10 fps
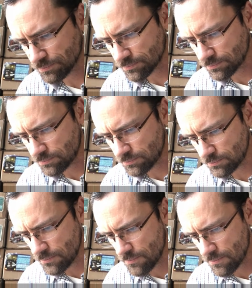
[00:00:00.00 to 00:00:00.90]

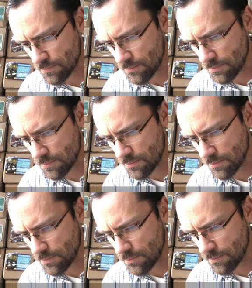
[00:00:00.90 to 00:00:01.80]

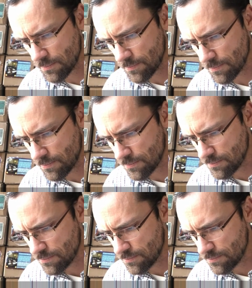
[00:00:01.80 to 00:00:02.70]

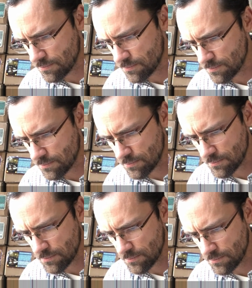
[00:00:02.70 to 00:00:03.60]

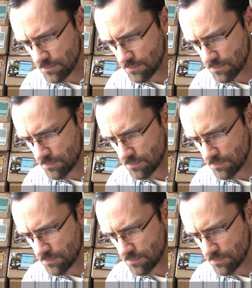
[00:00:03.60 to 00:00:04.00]
[no speech]